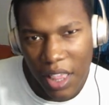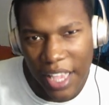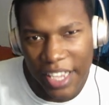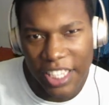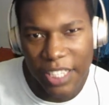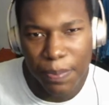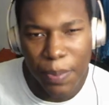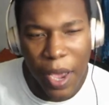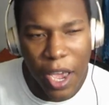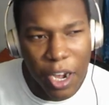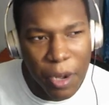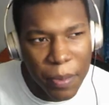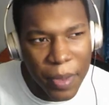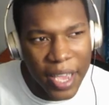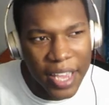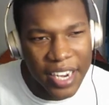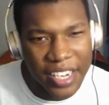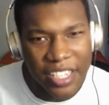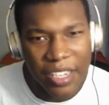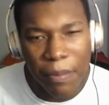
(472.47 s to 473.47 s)
Like
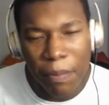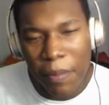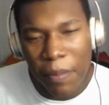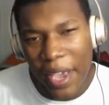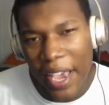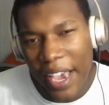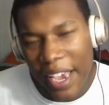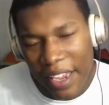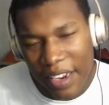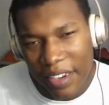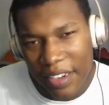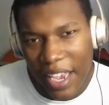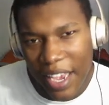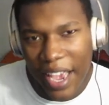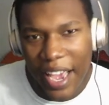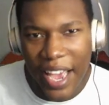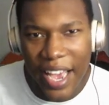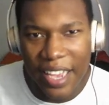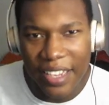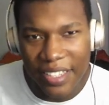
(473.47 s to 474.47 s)
Spider-Man is a man
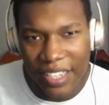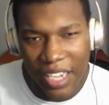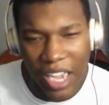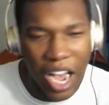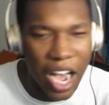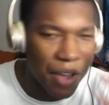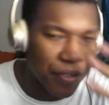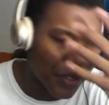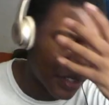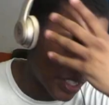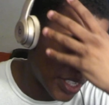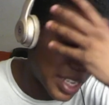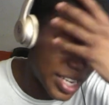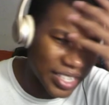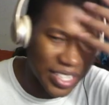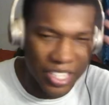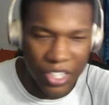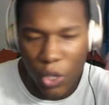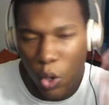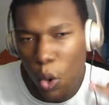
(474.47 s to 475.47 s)
that has like, obviously he
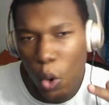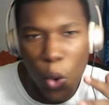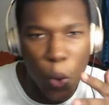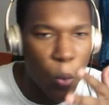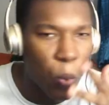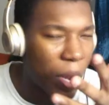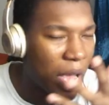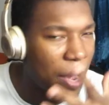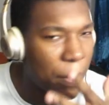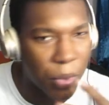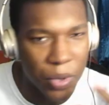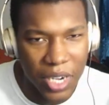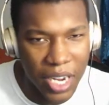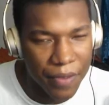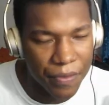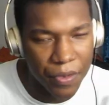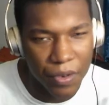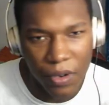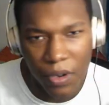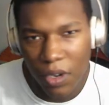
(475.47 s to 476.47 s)
has like the whole web,
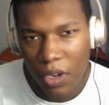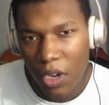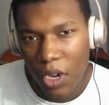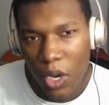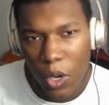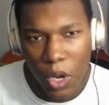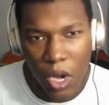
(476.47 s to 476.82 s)
whatever,